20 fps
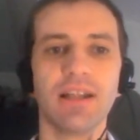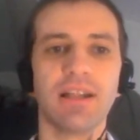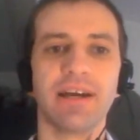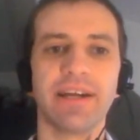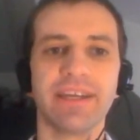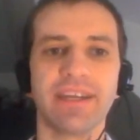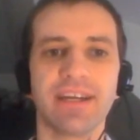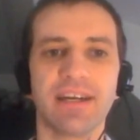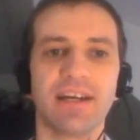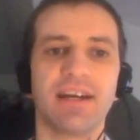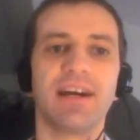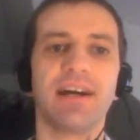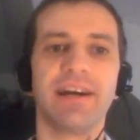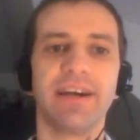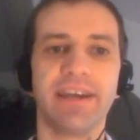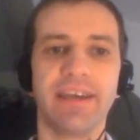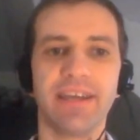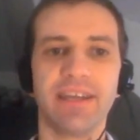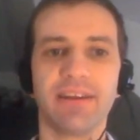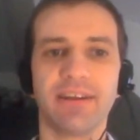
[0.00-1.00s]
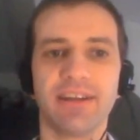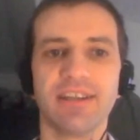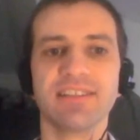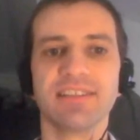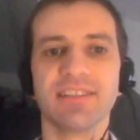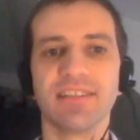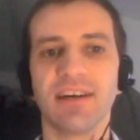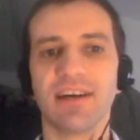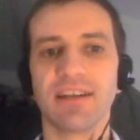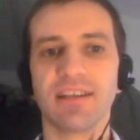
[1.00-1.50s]
like I
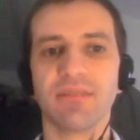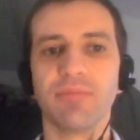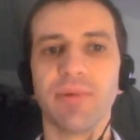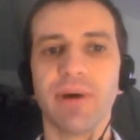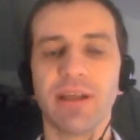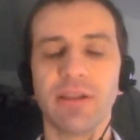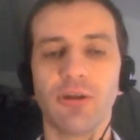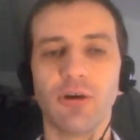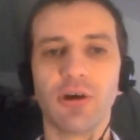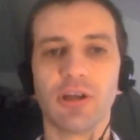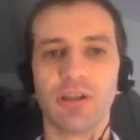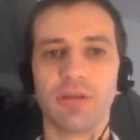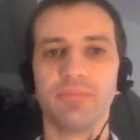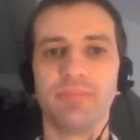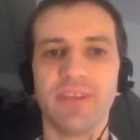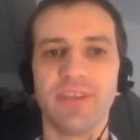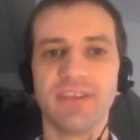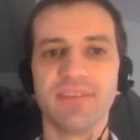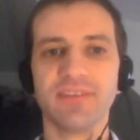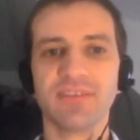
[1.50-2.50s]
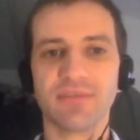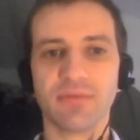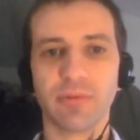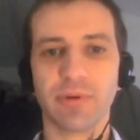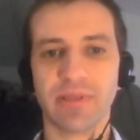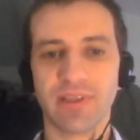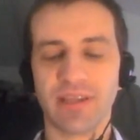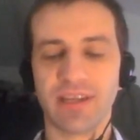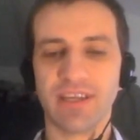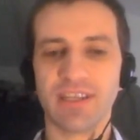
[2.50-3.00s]
restart my local bin
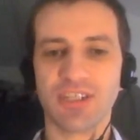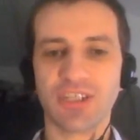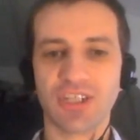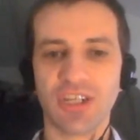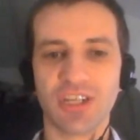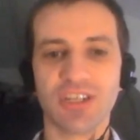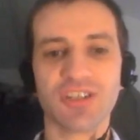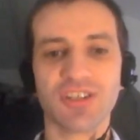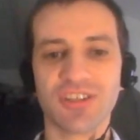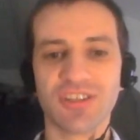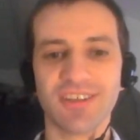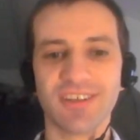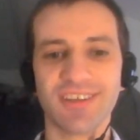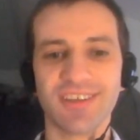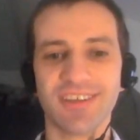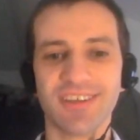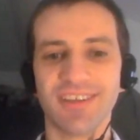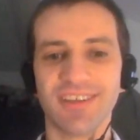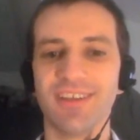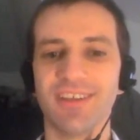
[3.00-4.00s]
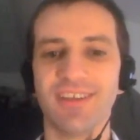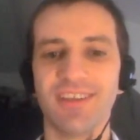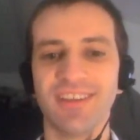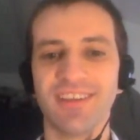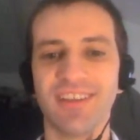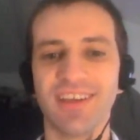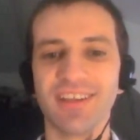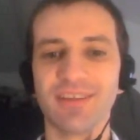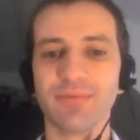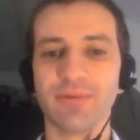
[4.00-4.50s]
when I change the
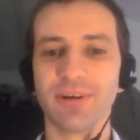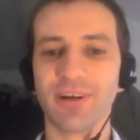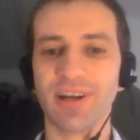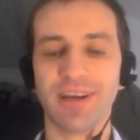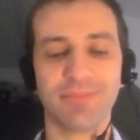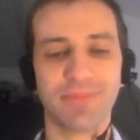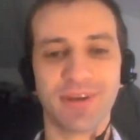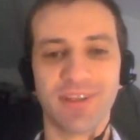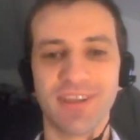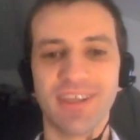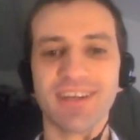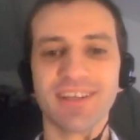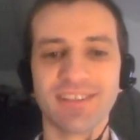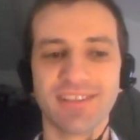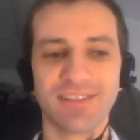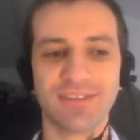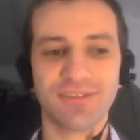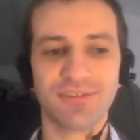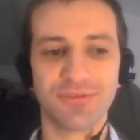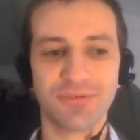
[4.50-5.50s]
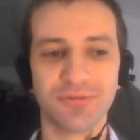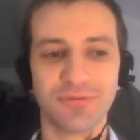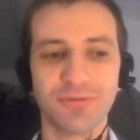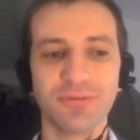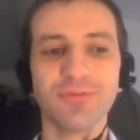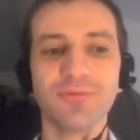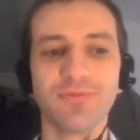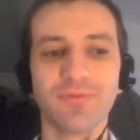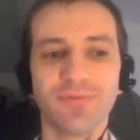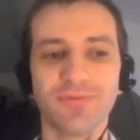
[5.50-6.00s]
network I'm connected
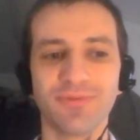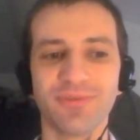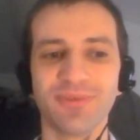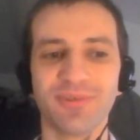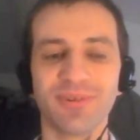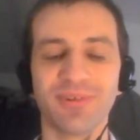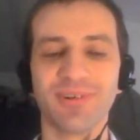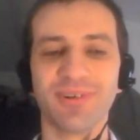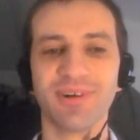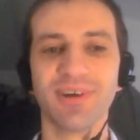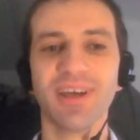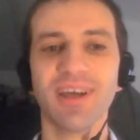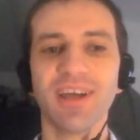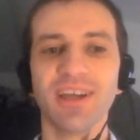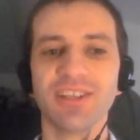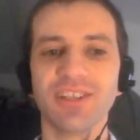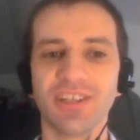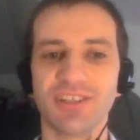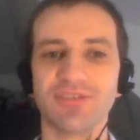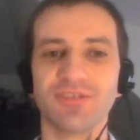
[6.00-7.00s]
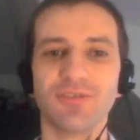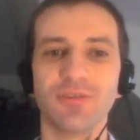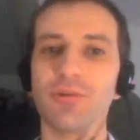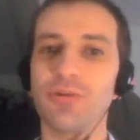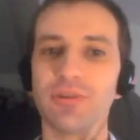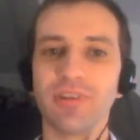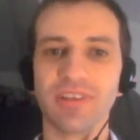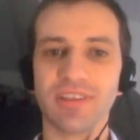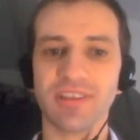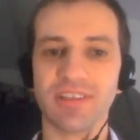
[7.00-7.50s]
to, for just so
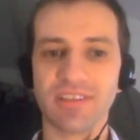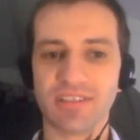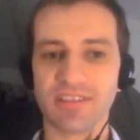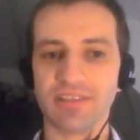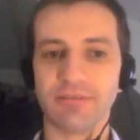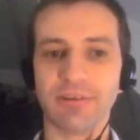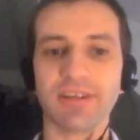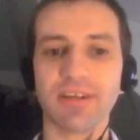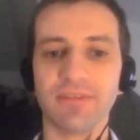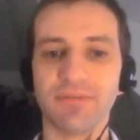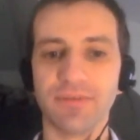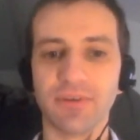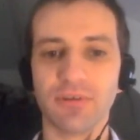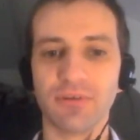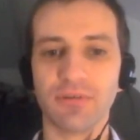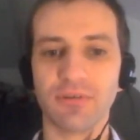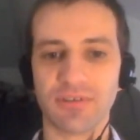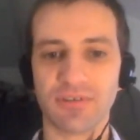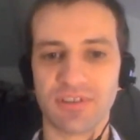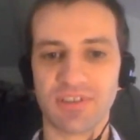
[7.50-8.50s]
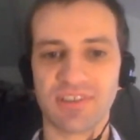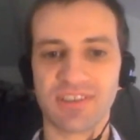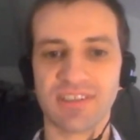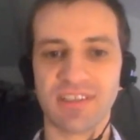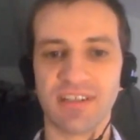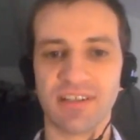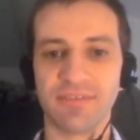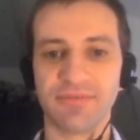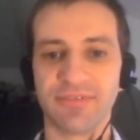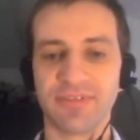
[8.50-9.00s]
that it reconfigures
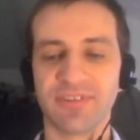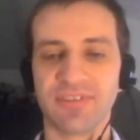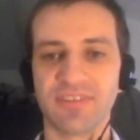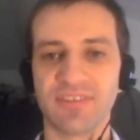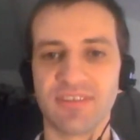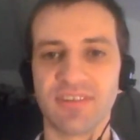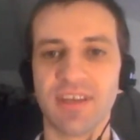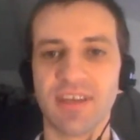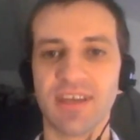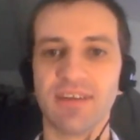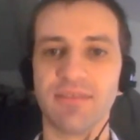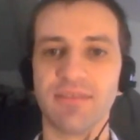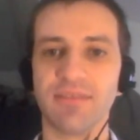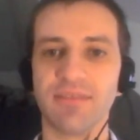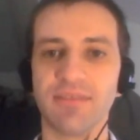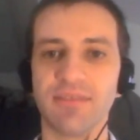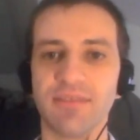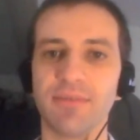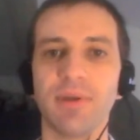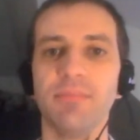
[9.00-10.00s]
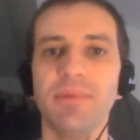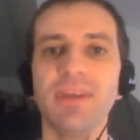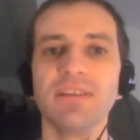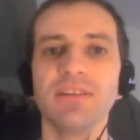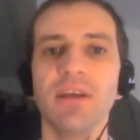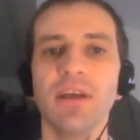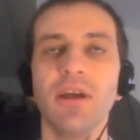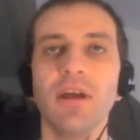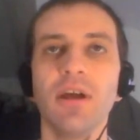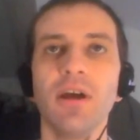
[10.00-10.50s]
itself uh, a
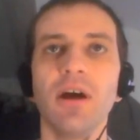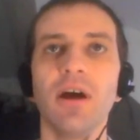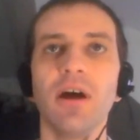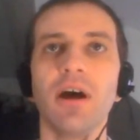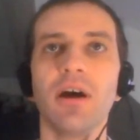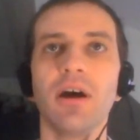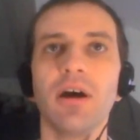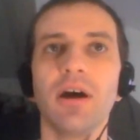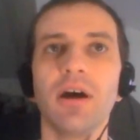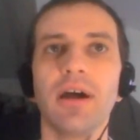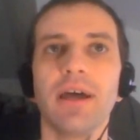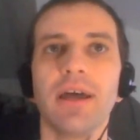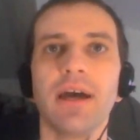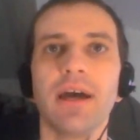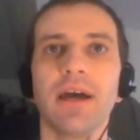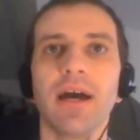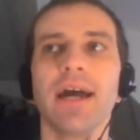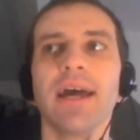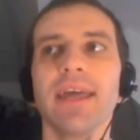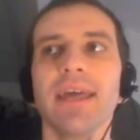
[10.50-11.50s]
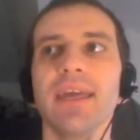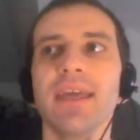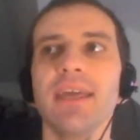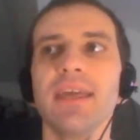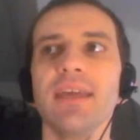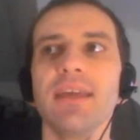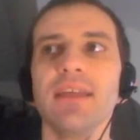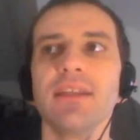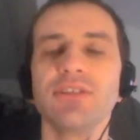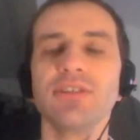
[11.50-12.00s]
bit. Uh,
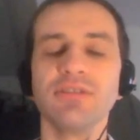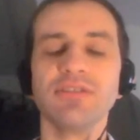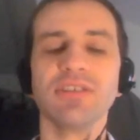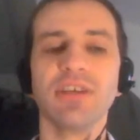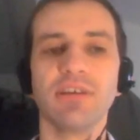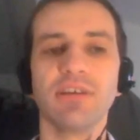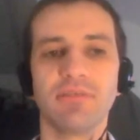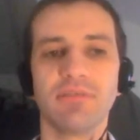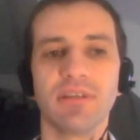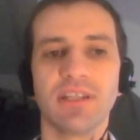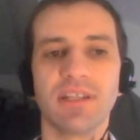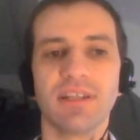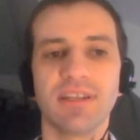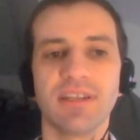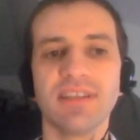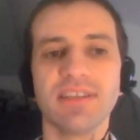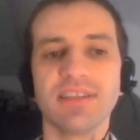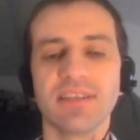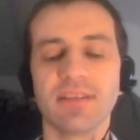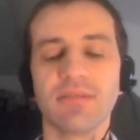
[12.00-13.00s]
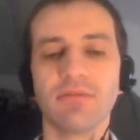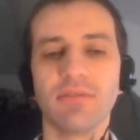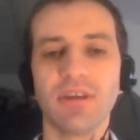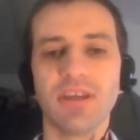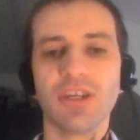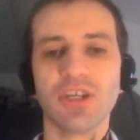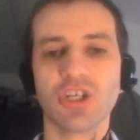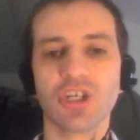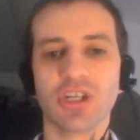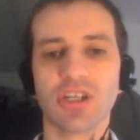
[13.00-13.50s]
I it turns out that in this
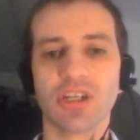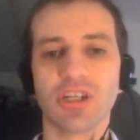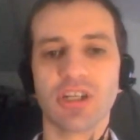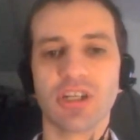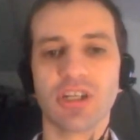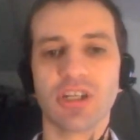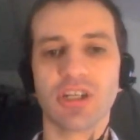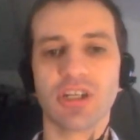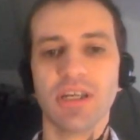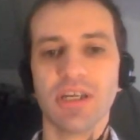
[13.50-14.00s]
situation